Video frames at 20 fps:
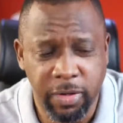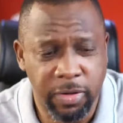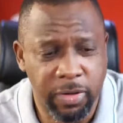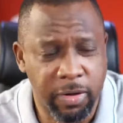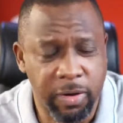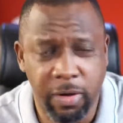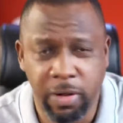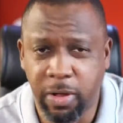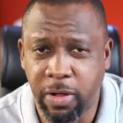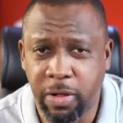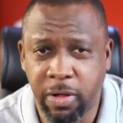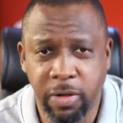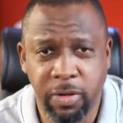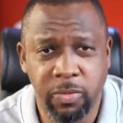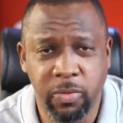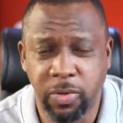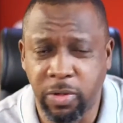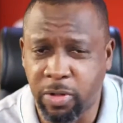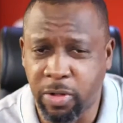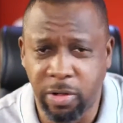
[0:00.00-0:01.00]

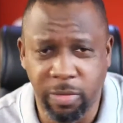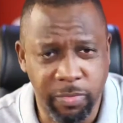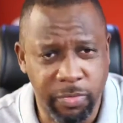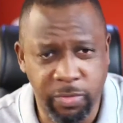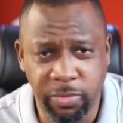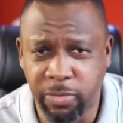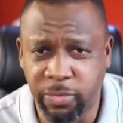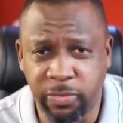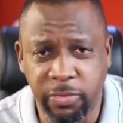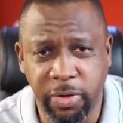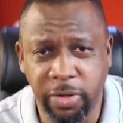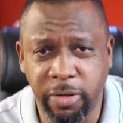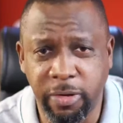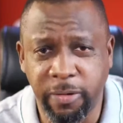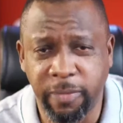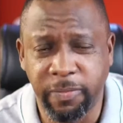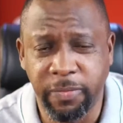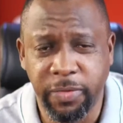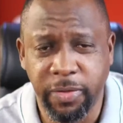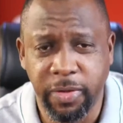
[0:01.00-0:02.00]
God will come through for
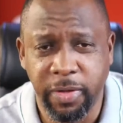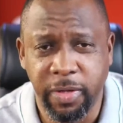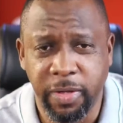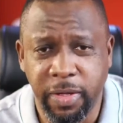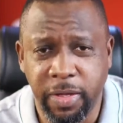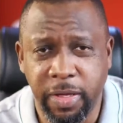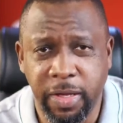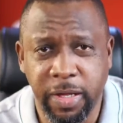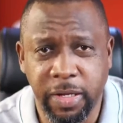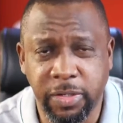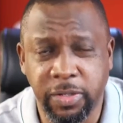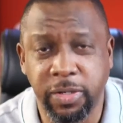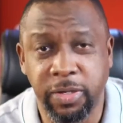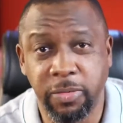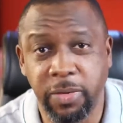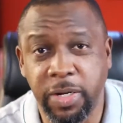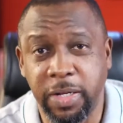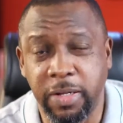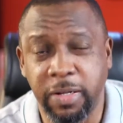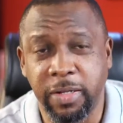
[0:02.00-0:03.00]
you. Yes, he
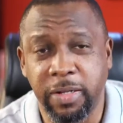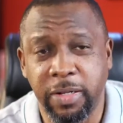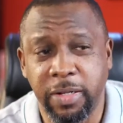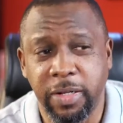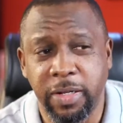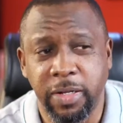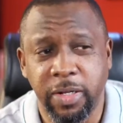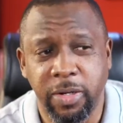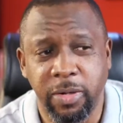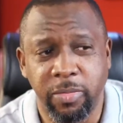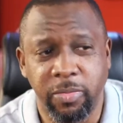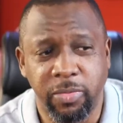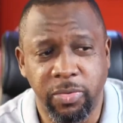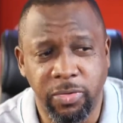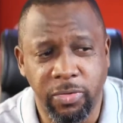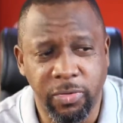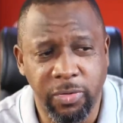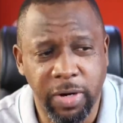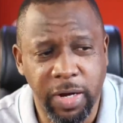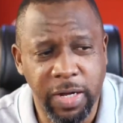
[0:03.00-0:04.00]
will.
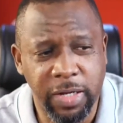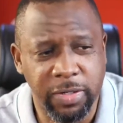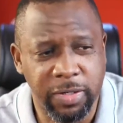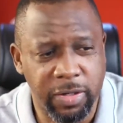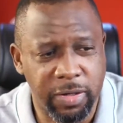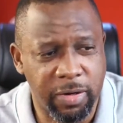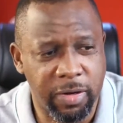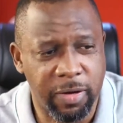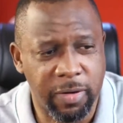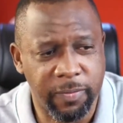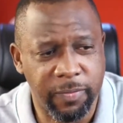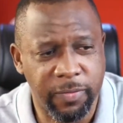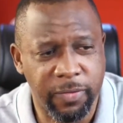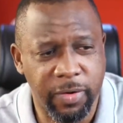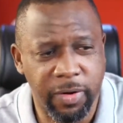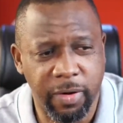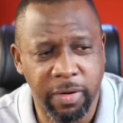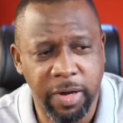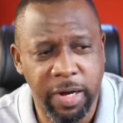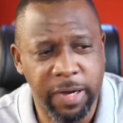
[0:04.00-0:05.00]
Praise the Lord.
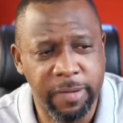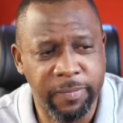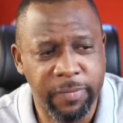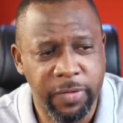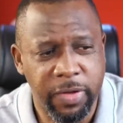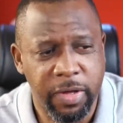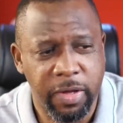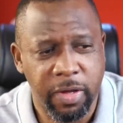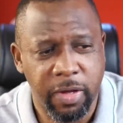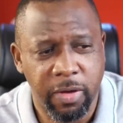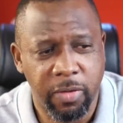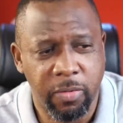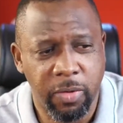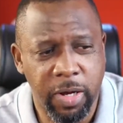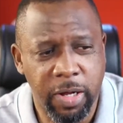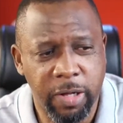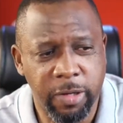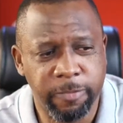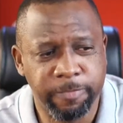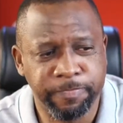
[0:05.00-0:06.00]
All right.
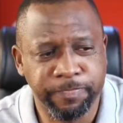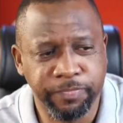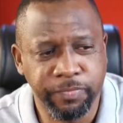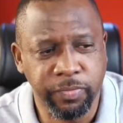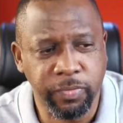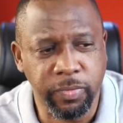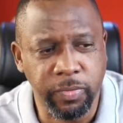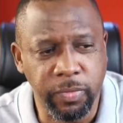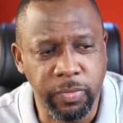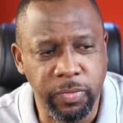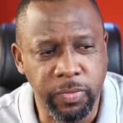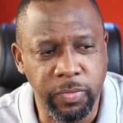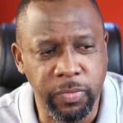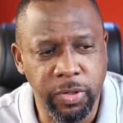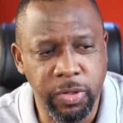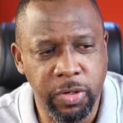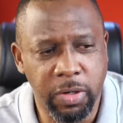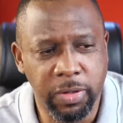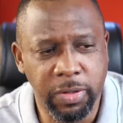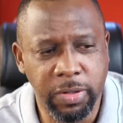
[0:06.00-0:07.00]
Well,
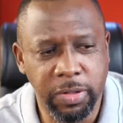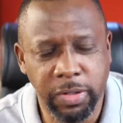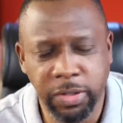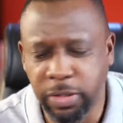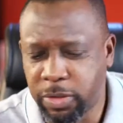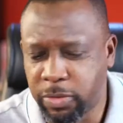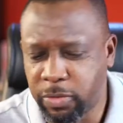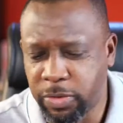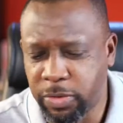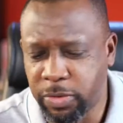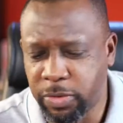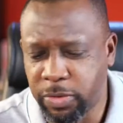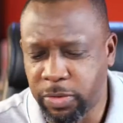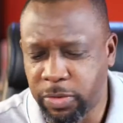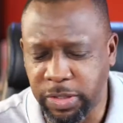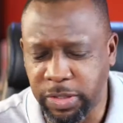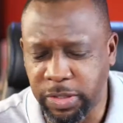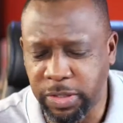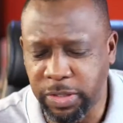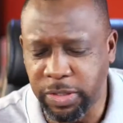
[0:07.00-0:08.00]
until we
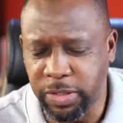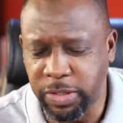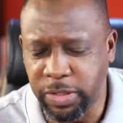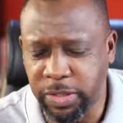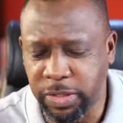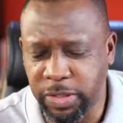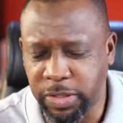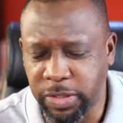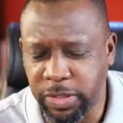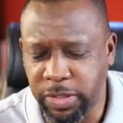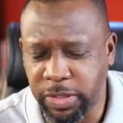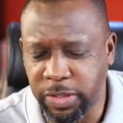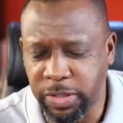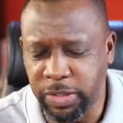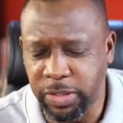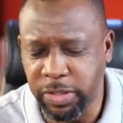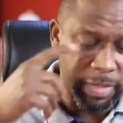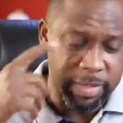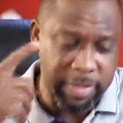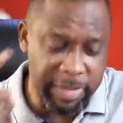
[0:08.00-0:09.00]
see again
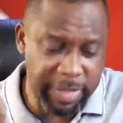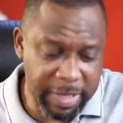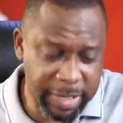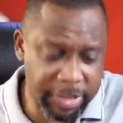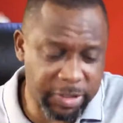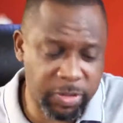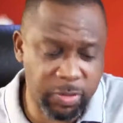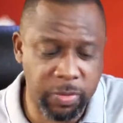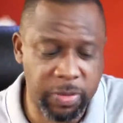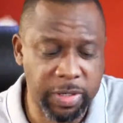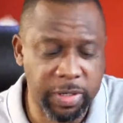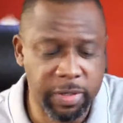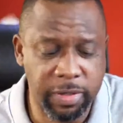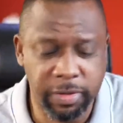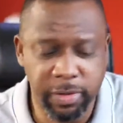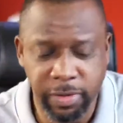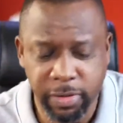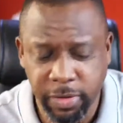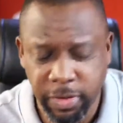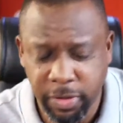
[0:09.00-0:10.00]
next week,
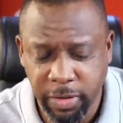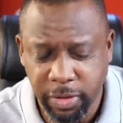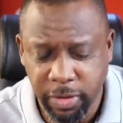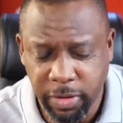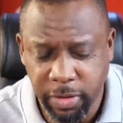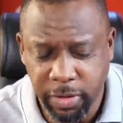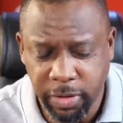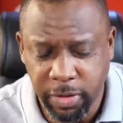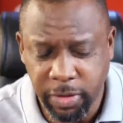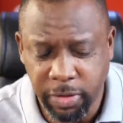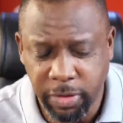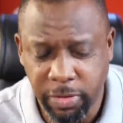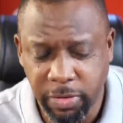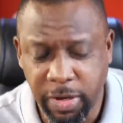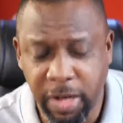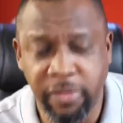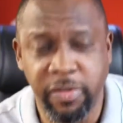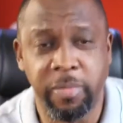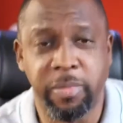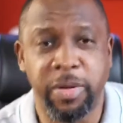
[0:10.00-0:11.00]
you
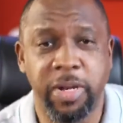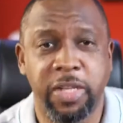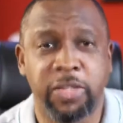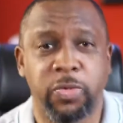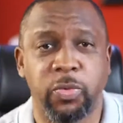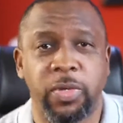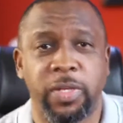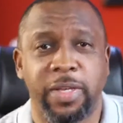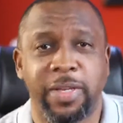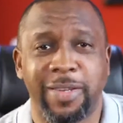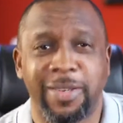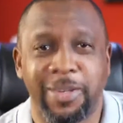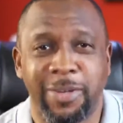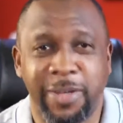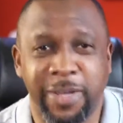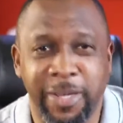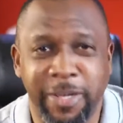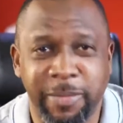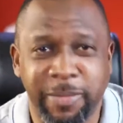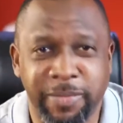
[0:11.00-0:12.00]
have a blessed weekend,
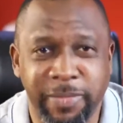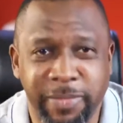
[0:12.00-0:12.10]
okay?